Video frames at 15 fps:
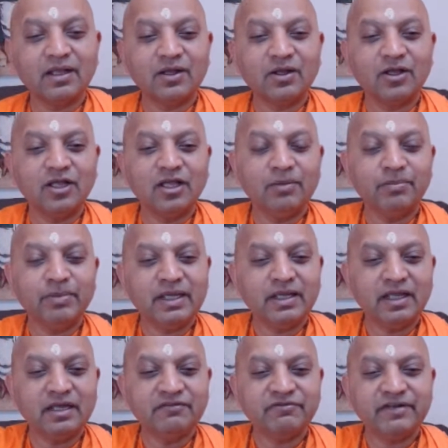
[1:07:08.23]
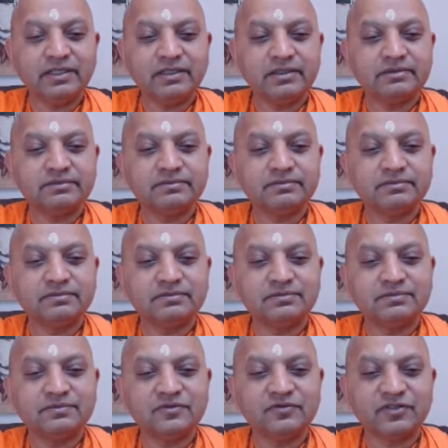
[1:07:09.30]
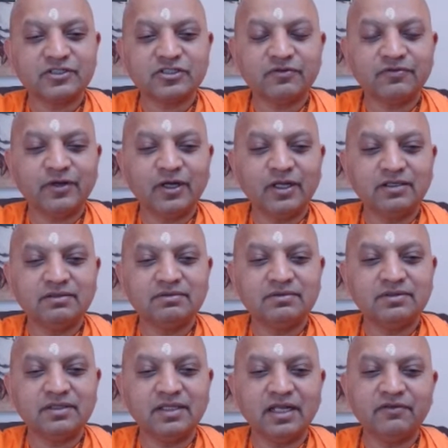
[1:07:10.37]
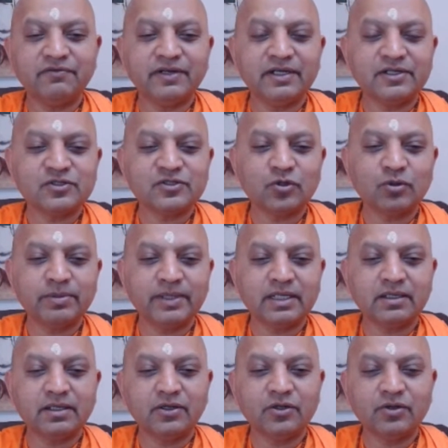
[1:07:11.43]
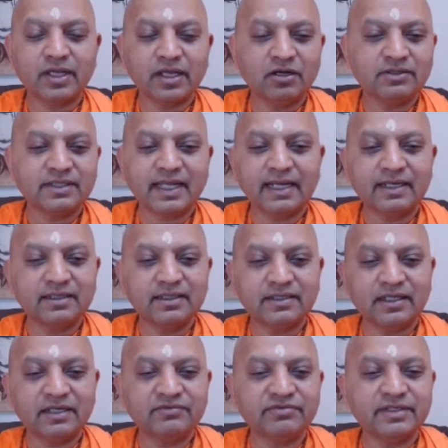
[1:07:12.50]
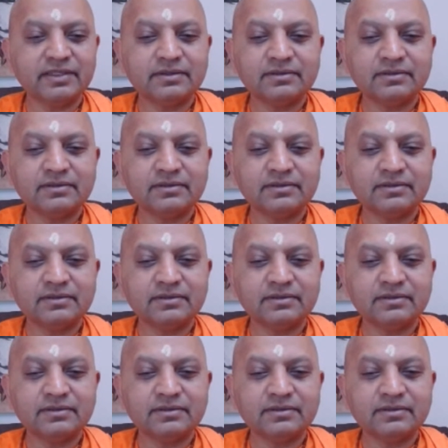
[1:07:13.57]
A big elephant, first of all, the elephant is so big, you cannot carry that elephant.